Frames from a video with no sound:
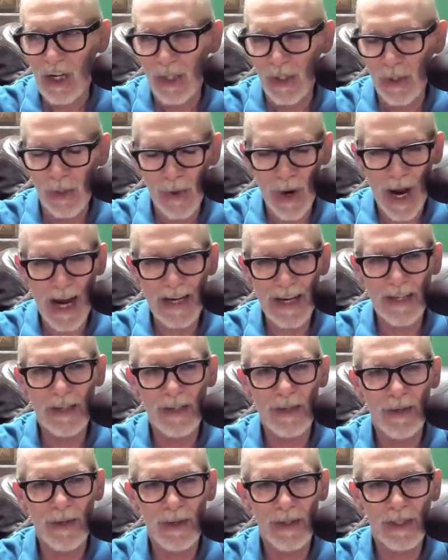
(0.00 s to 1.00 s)
tried to
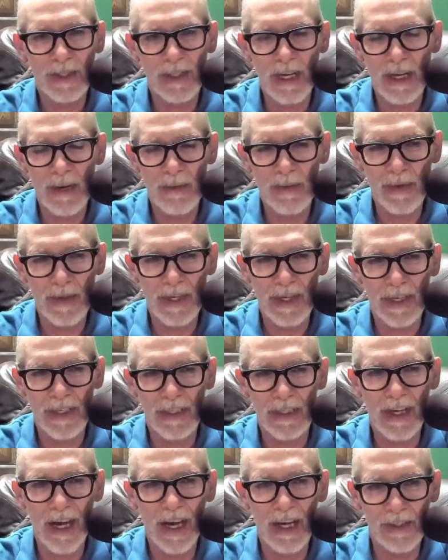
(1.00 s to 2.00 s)
do the same thing
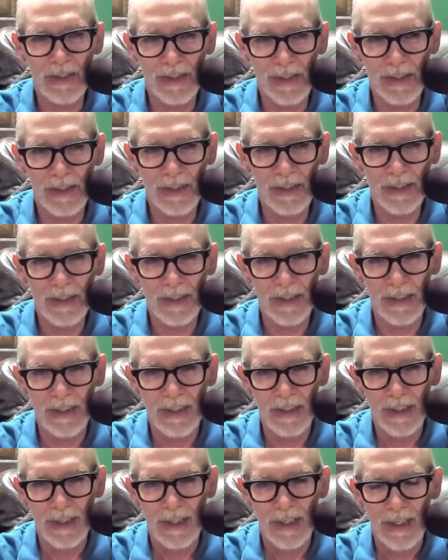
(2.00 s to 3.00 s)
in Texas,
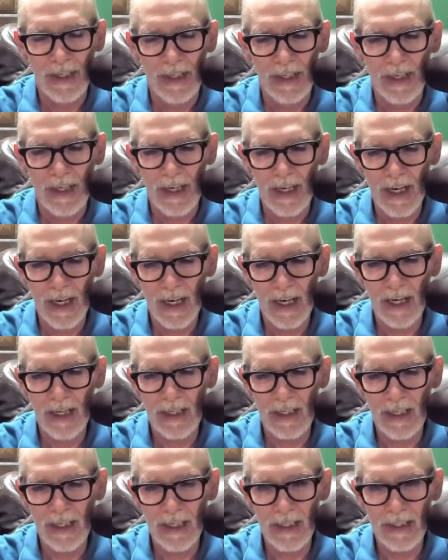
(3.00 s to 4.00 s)

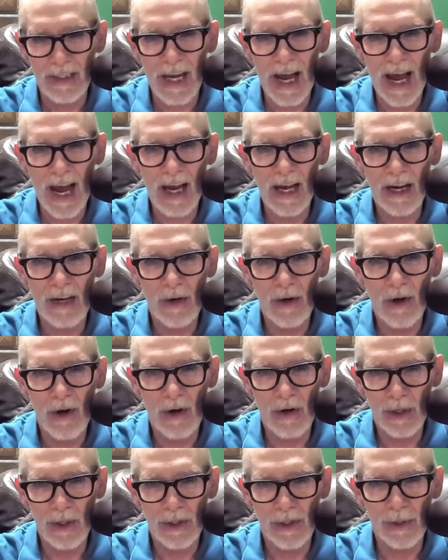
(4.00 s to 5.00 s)
and it died
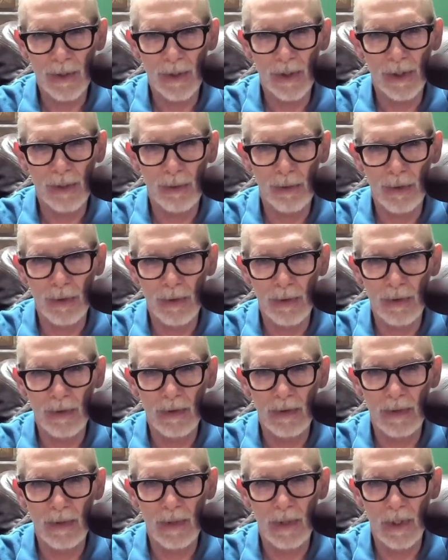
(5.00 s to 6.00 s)
on a
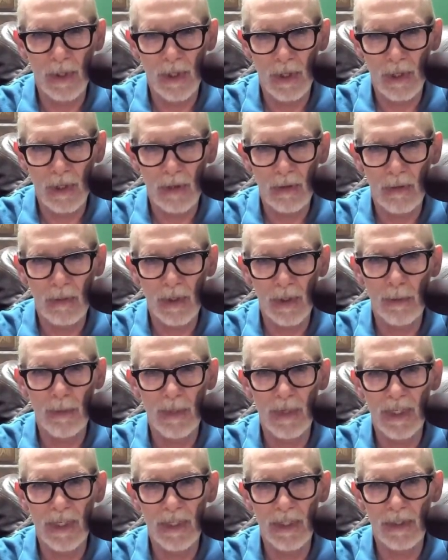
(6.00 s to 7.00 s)
jurisprudence
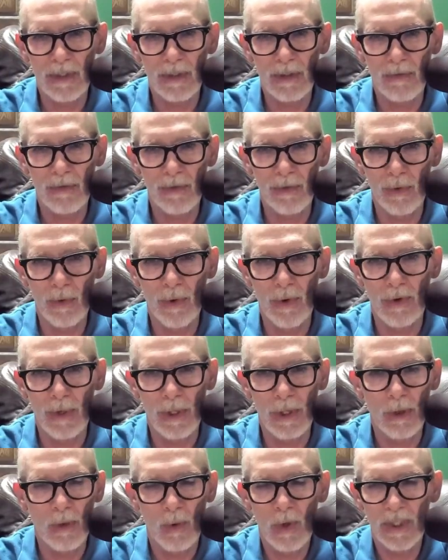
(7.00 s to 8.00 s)
committee's floor.
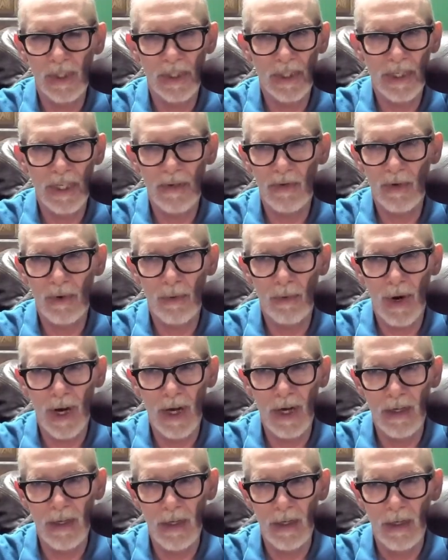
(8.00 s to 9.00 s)
It wasn't even
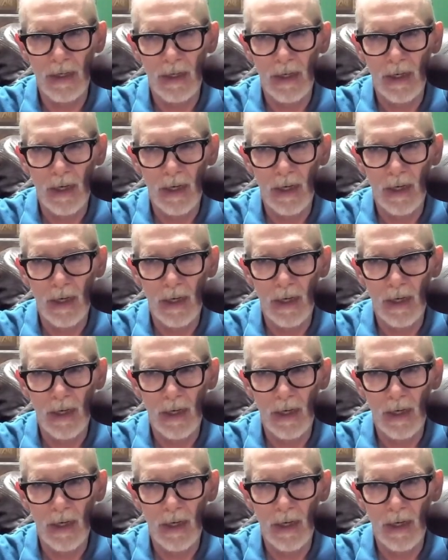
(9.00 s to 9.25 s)
read.